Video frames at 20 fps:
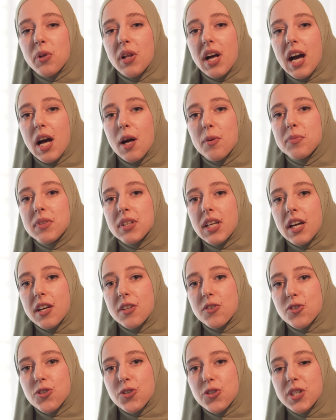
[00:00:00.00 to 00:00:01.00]
will help the
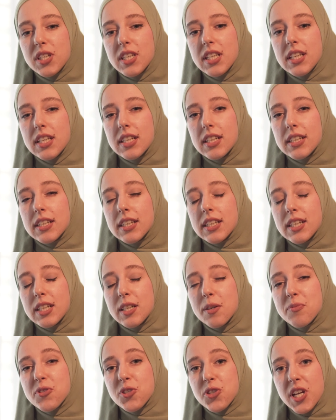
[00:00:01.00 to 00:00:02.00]
country
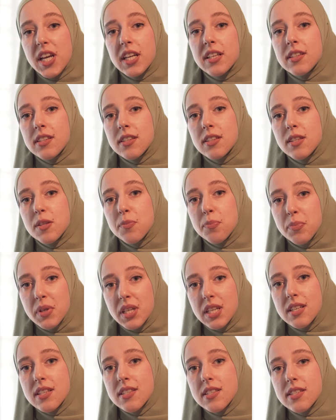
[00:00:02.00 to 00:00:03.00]
strengthen the
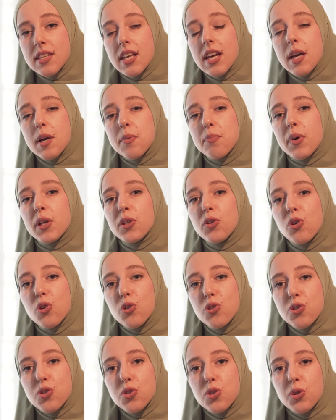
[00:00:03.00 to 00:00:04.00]
peace, but
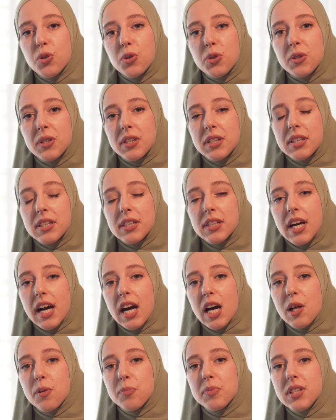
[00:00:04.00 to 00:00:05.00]
also
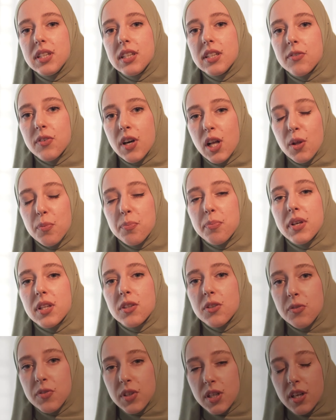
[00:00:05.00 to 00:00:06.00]
help the
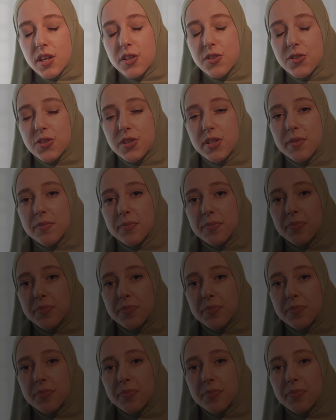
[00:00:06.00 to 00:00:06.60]
development of the country.